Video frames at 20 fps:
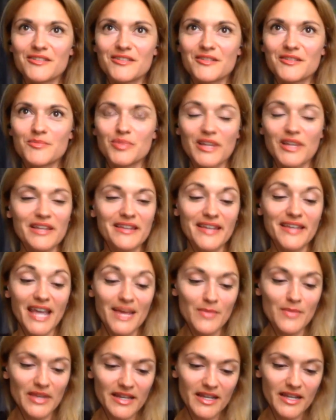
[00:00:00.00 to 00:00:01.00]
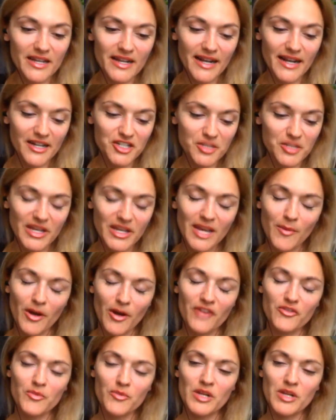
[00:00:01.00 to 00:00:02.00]
play the game. Like it actually became
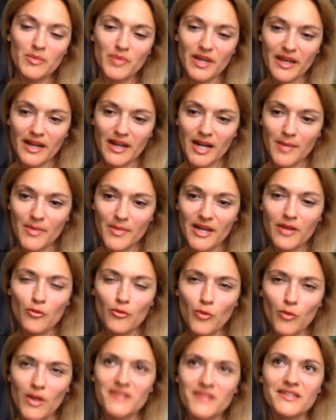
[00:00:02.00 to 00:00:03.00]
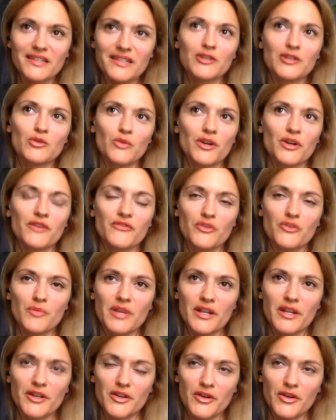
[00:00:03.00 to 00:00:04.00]
hard for me to pick it up. And it was a little weird for
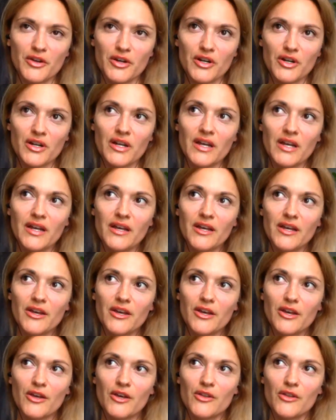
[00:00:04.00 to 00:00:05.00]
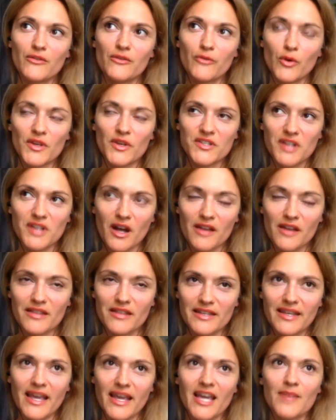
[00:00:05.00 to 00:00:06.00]
me to hear the voice on
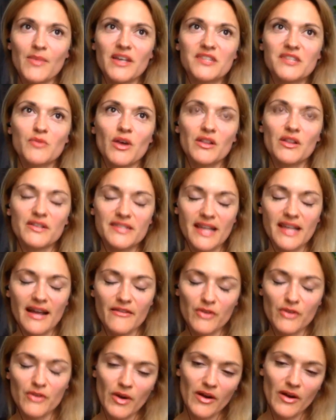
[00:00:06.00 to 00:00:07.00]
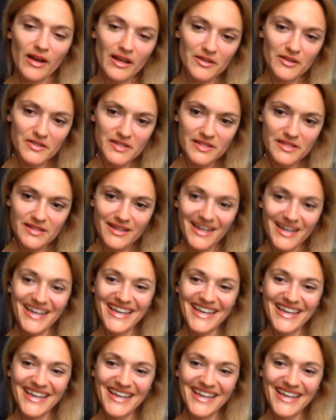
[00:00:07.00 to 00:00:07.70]
the game as well as everywhere else.